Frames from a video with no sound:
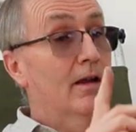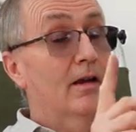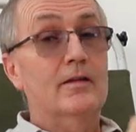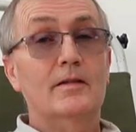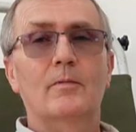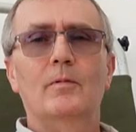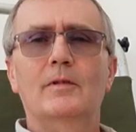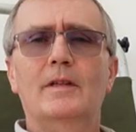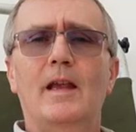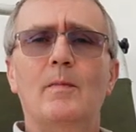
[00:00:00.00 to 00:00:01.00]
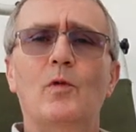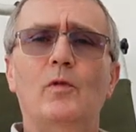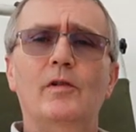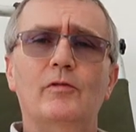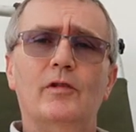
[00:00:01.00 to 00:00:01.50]
because it was getting
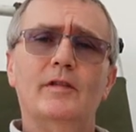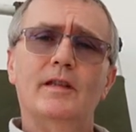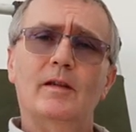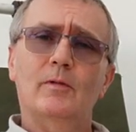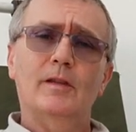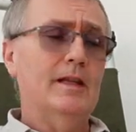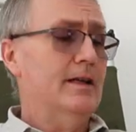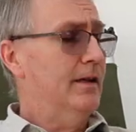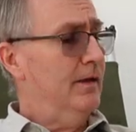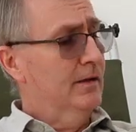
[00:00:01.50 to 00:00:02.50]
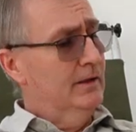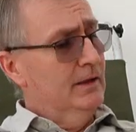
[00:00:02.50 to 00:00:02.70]
more interesting with the